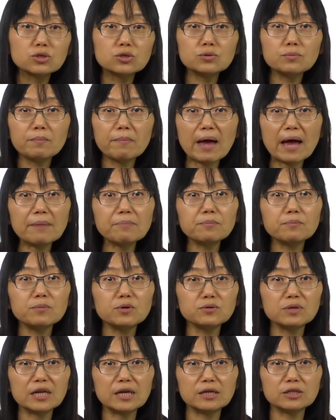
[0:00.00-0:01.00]
To map
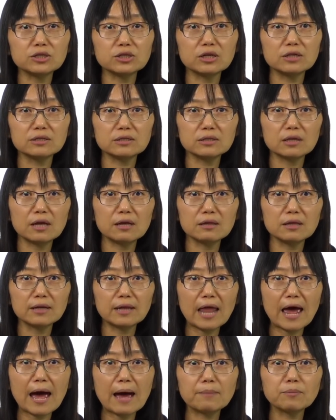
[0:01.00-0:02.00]
mutations in
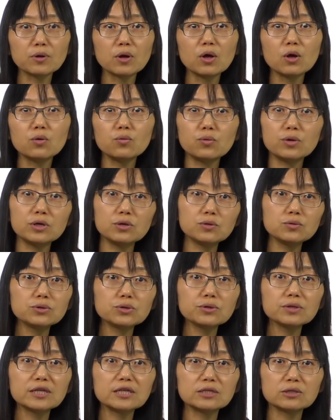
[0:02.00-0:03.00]
the lab, we
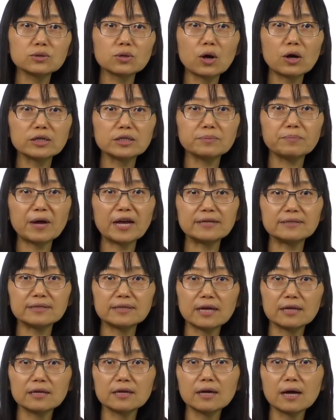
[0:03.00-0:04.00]
usually start by
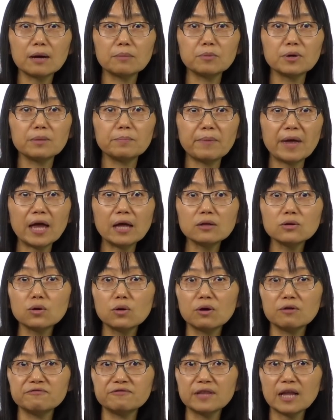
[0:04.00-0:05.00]
setting up a
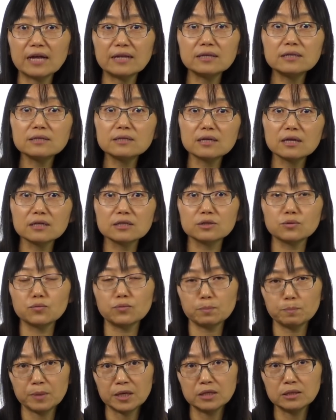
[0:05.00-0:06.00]
panel of 96
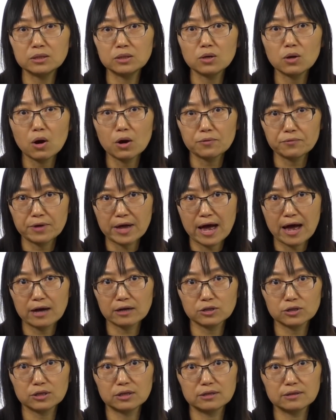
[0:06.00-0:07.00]
PCR
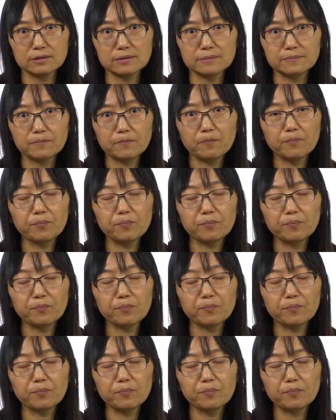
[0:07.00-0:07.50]
reactions.